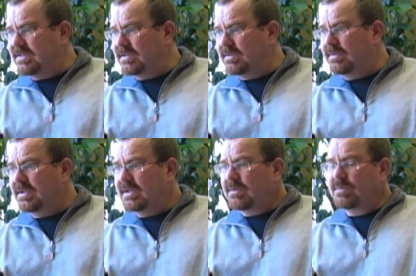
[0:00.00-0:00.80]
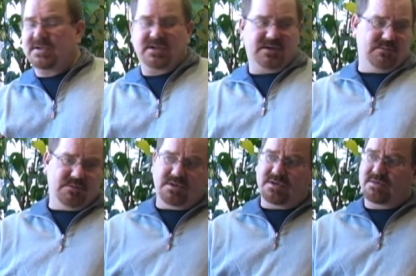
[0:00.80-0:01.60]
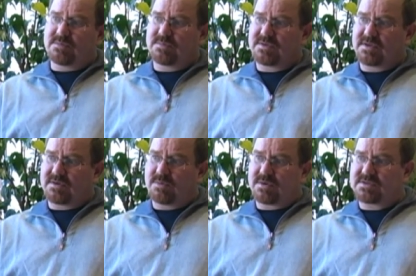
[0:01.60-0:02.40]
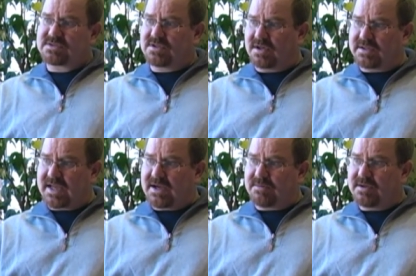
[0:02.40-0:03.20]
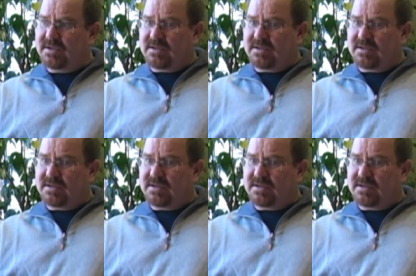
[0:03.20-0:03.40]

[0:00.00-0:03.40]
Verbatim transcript: do, where the you know where the order is called out